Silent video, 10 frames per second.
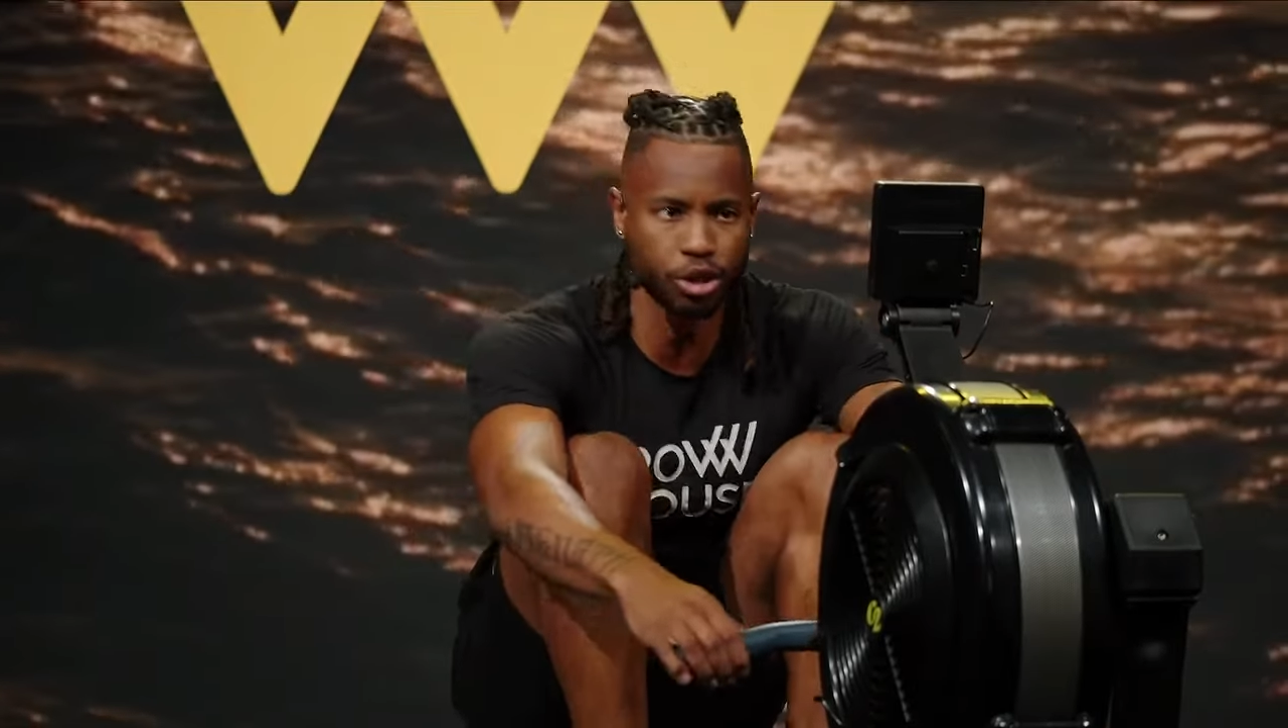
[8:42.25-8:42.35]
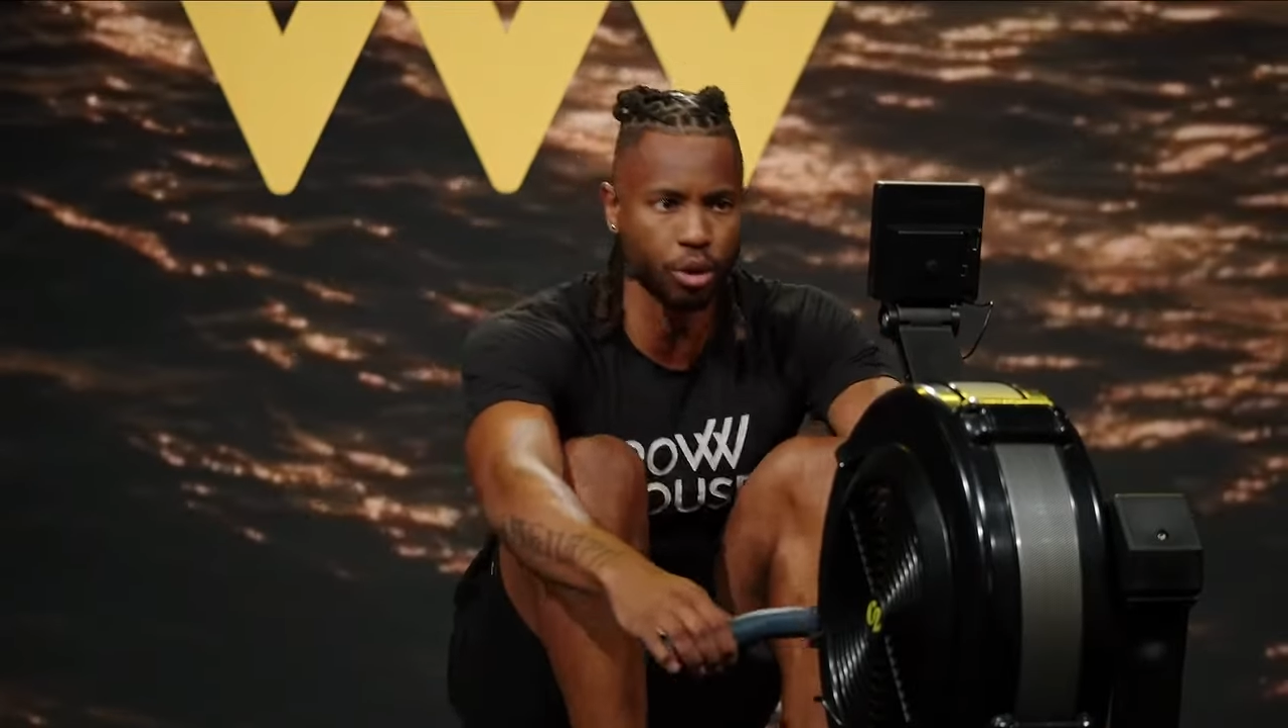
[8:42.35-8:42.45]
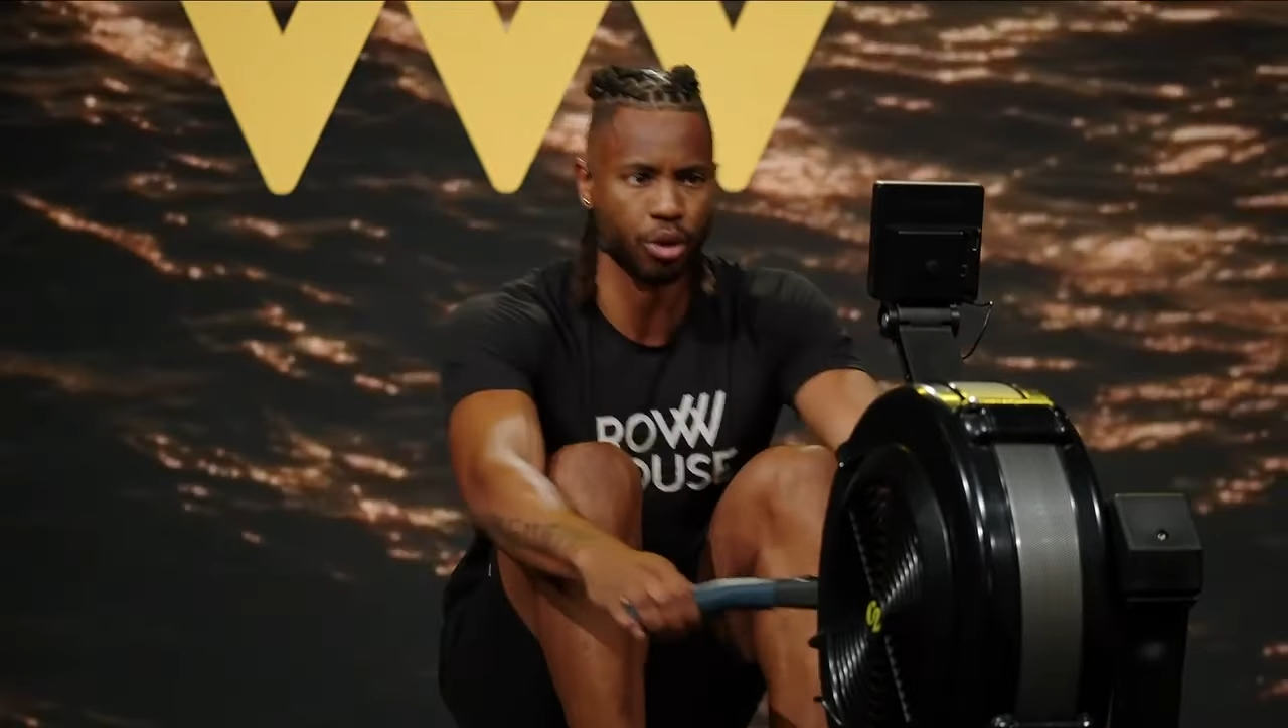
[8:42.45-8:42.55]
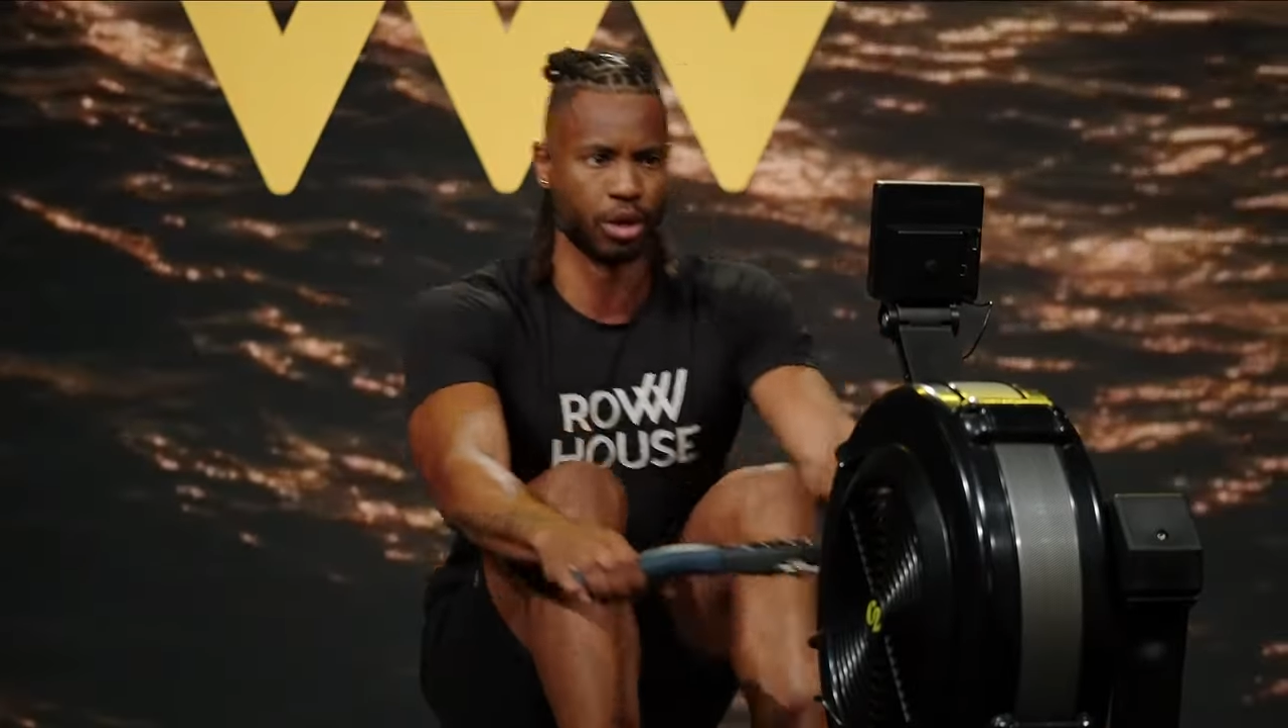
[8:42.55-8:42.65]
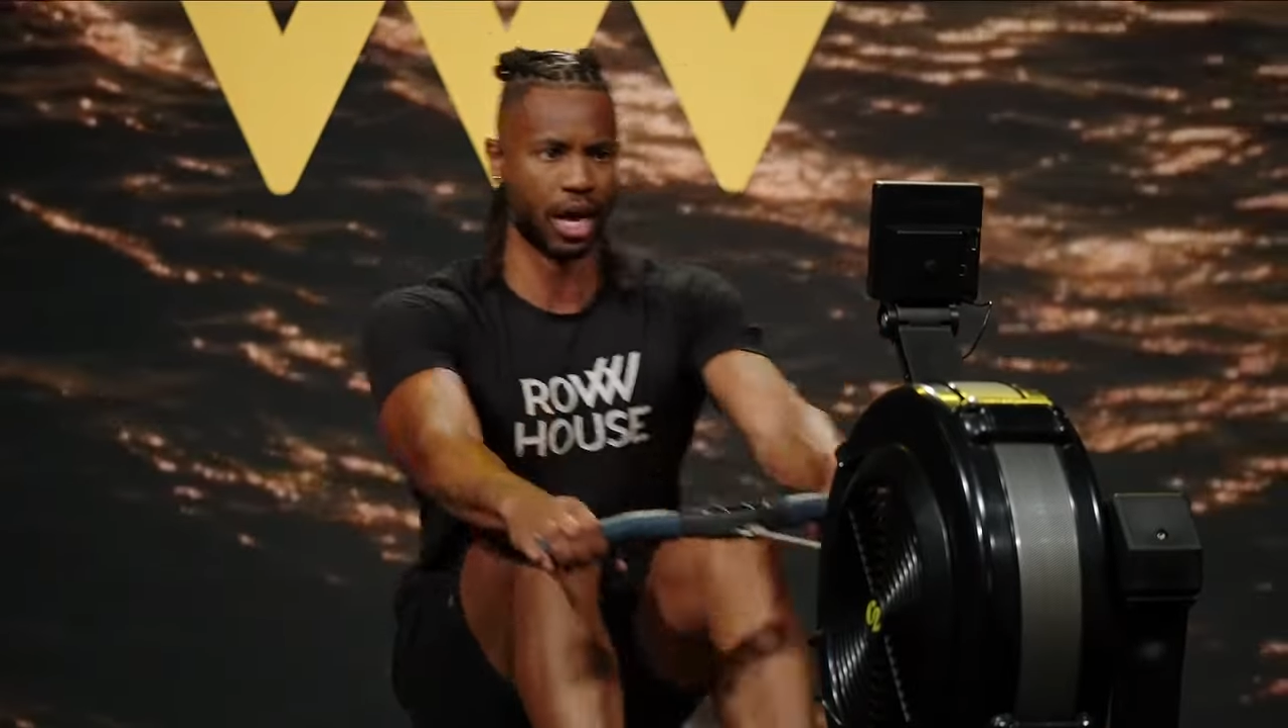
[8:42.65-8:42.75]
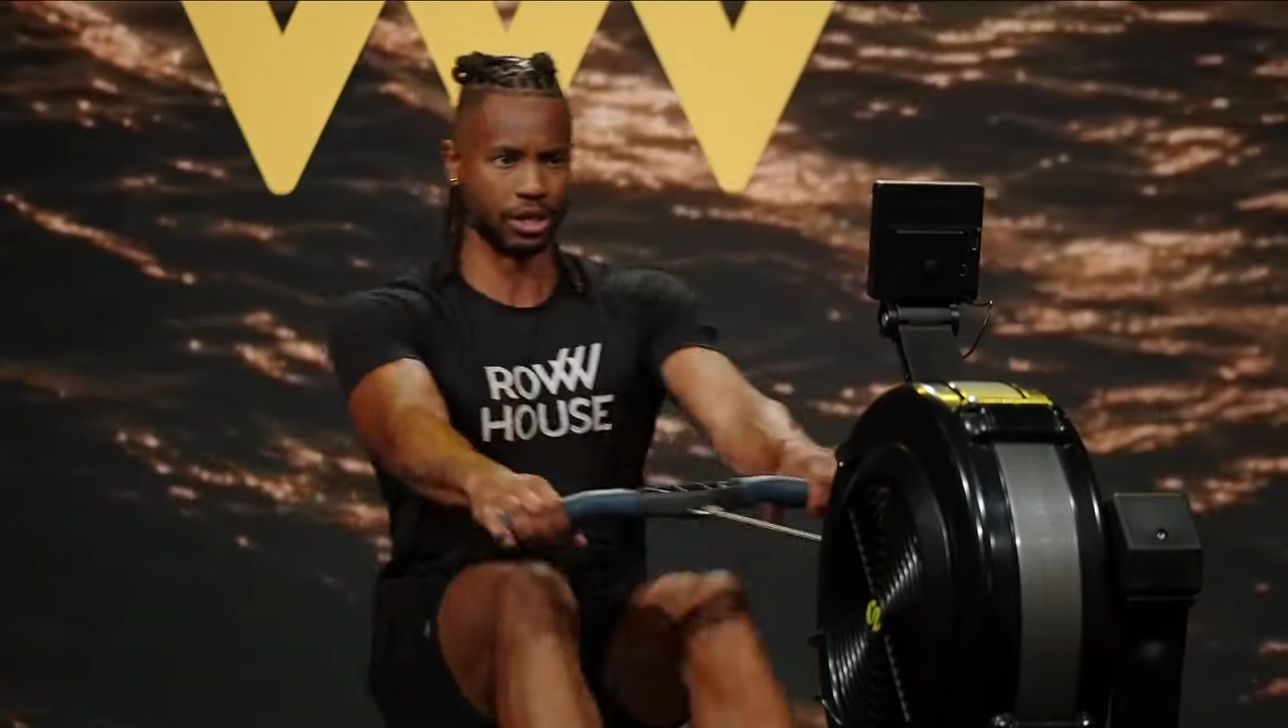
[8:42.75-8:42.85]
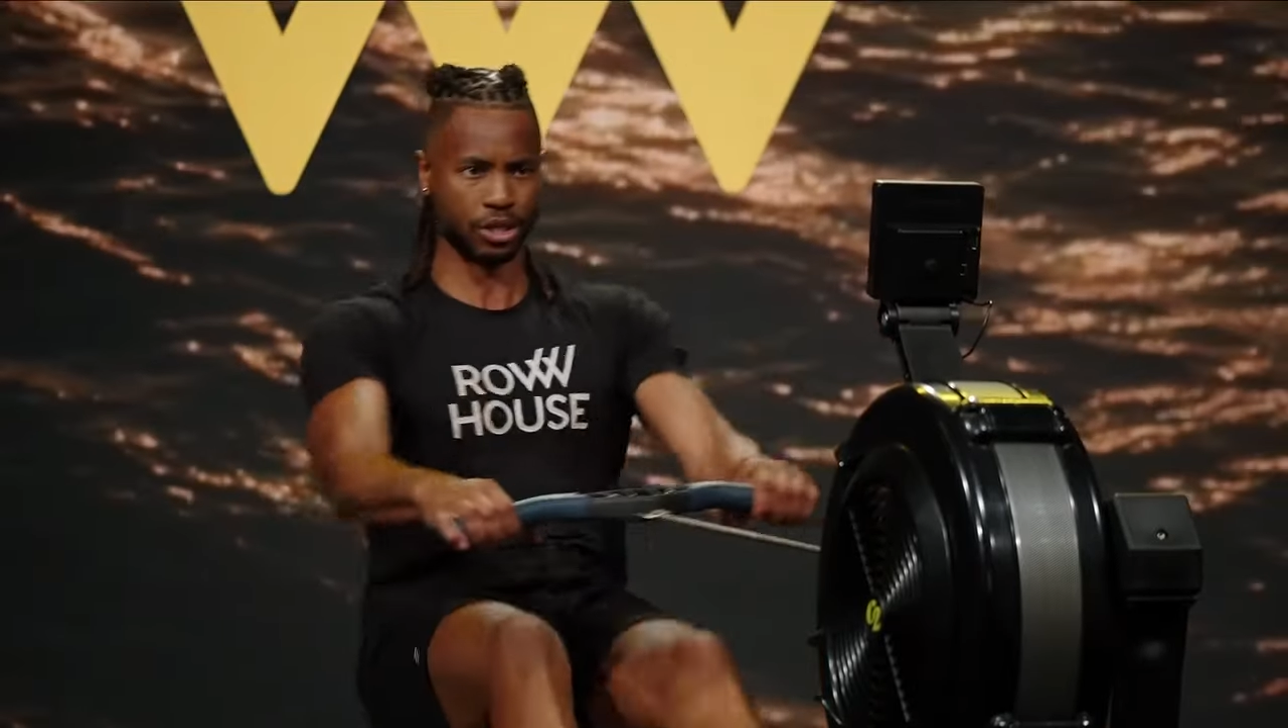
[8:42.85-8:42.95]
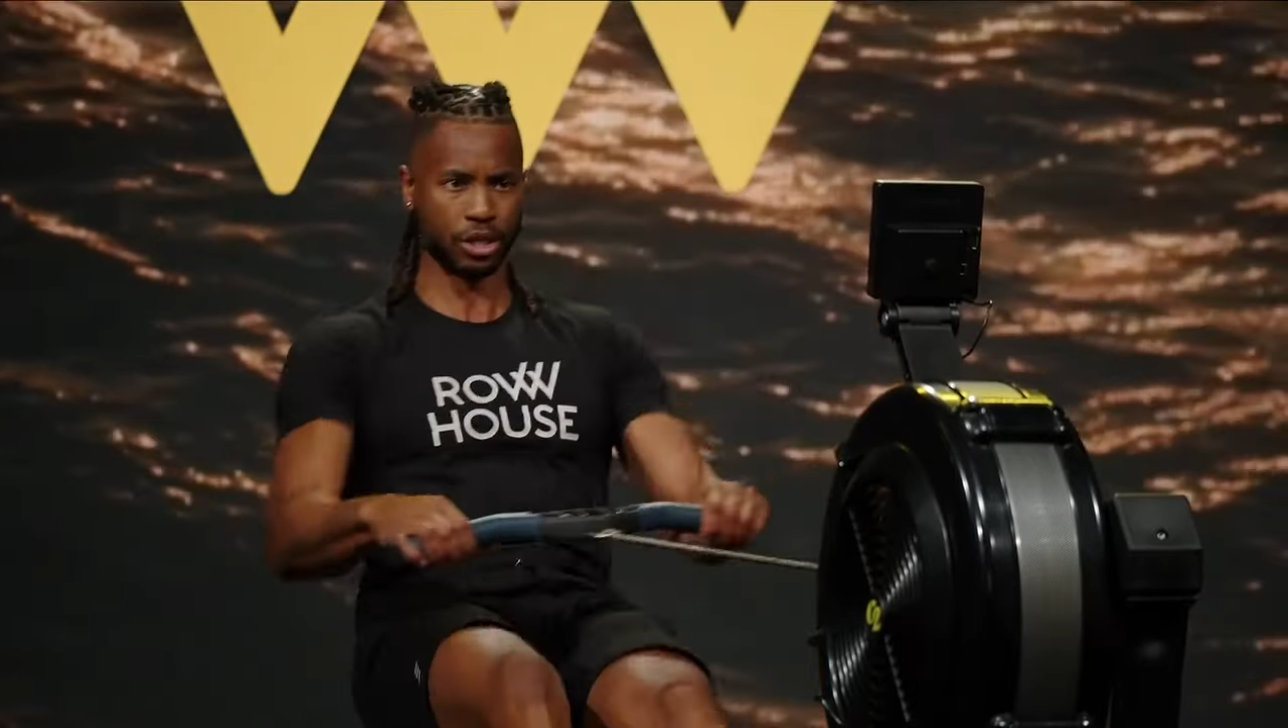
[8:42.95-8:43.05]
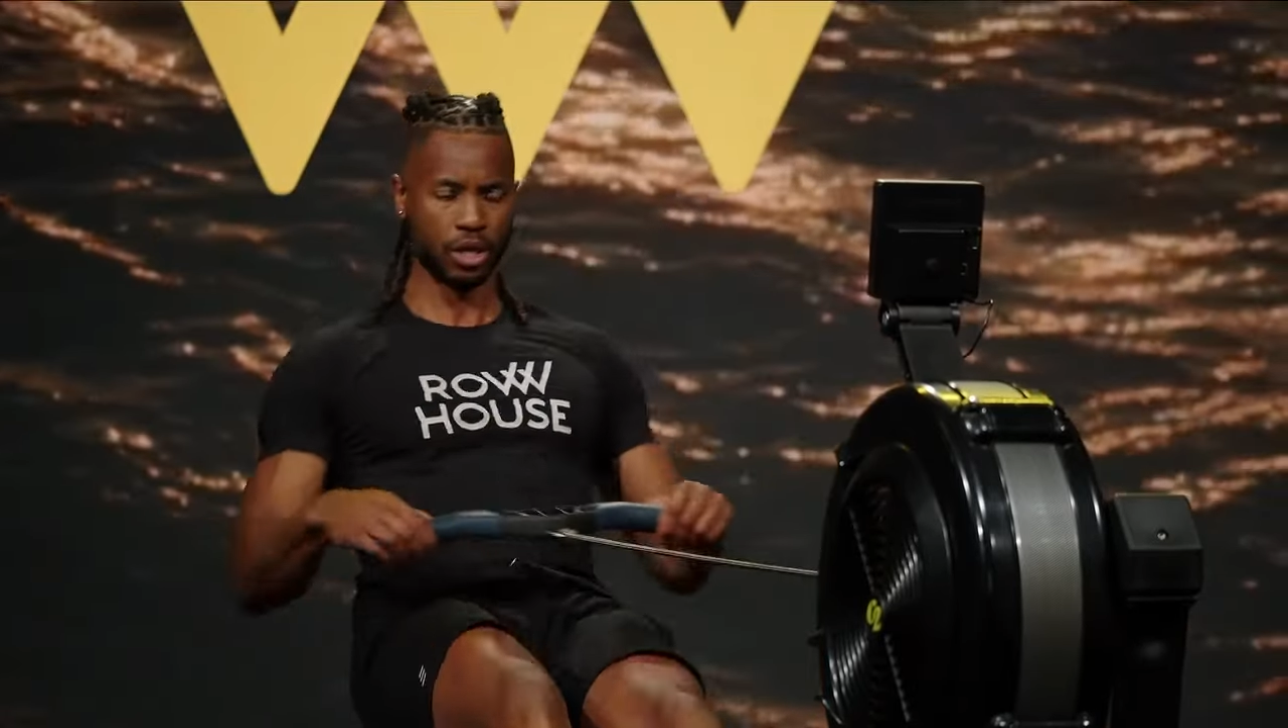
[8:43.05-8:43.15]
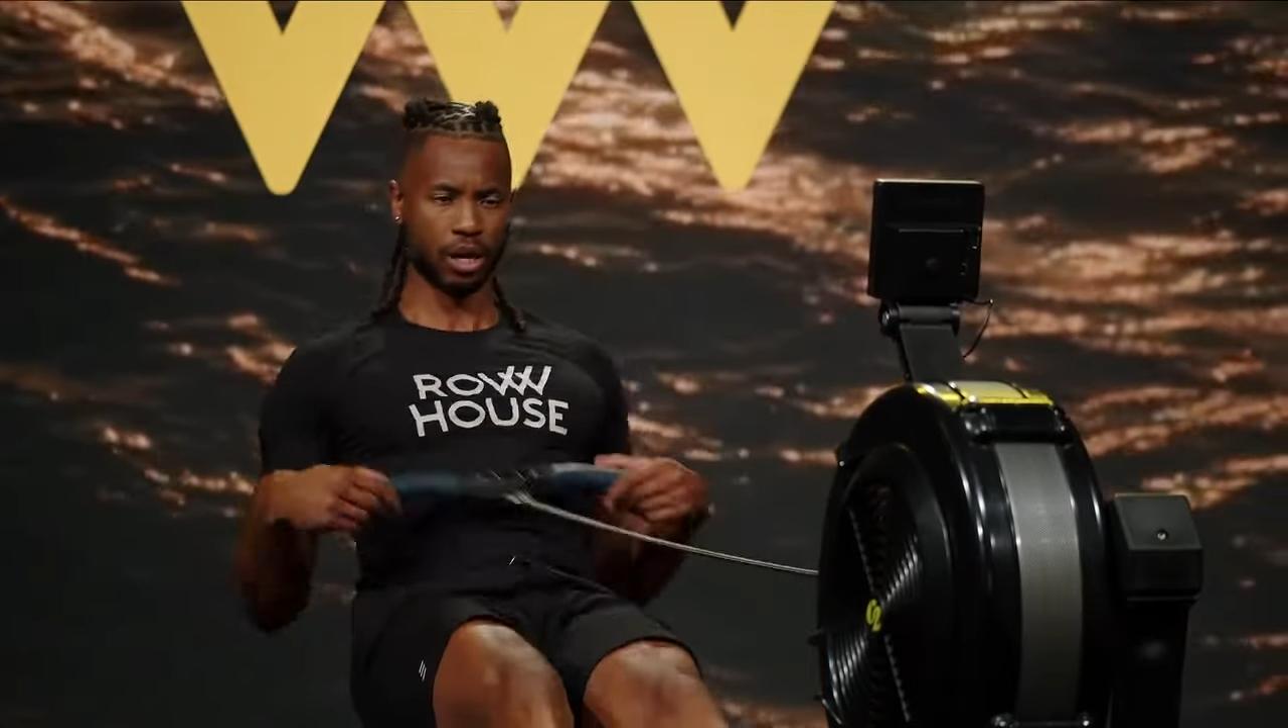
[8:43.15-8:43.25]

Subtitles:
too. Legs.